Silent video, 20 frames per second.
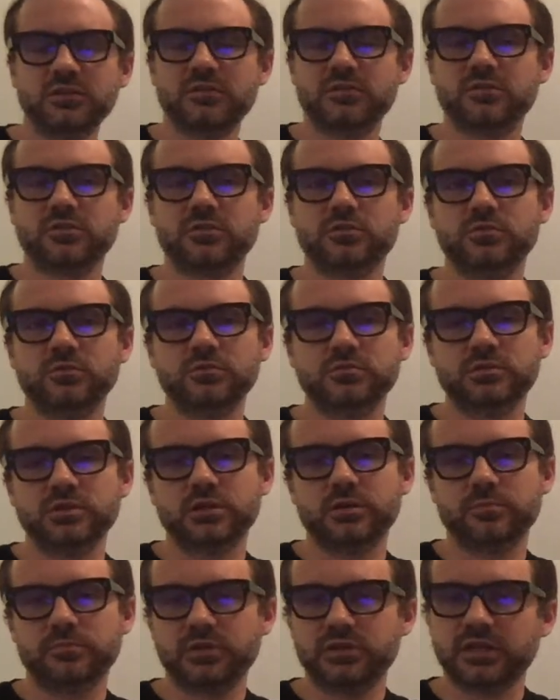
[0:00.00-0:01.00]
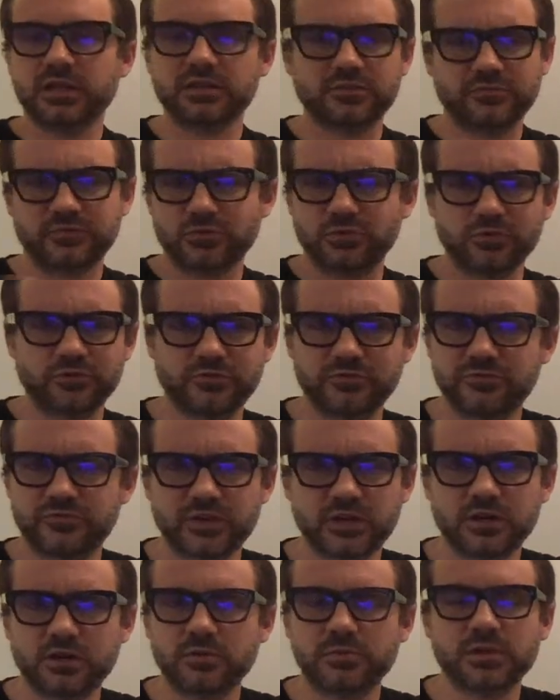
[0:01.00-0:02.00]
So, um, but that's of course
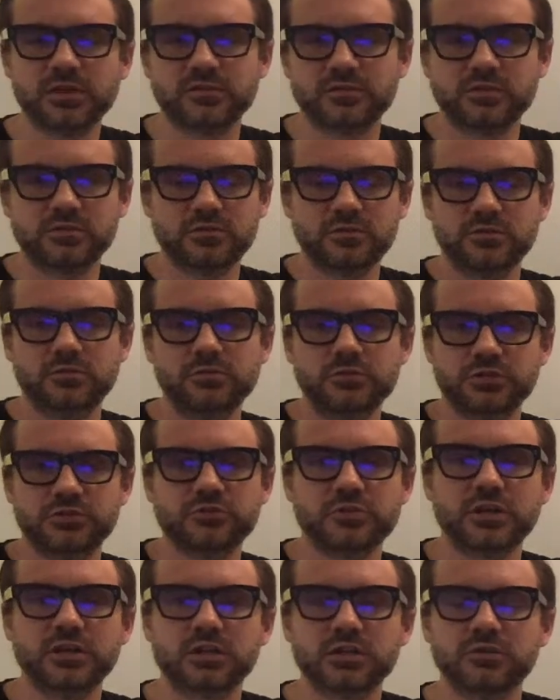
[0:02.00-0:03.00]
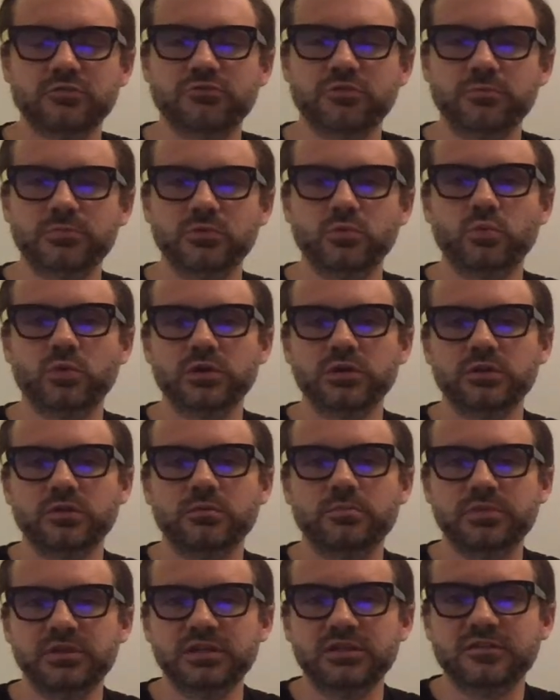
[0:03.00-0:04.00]
fair because you're just trying to contribute one little
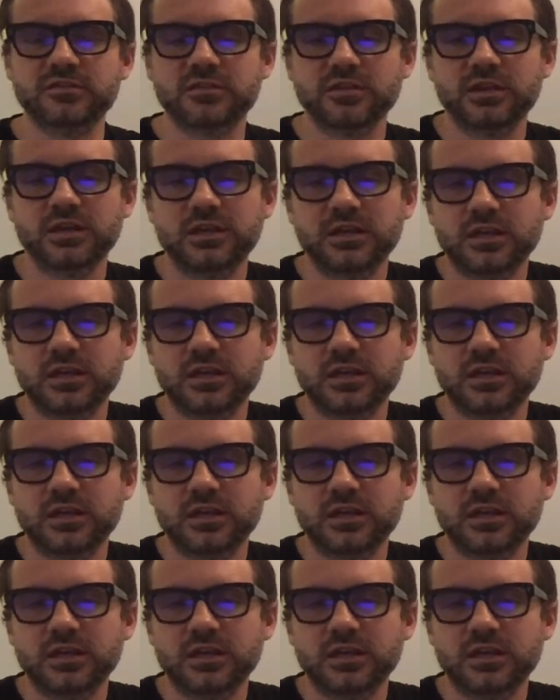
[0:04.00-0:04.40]
piece.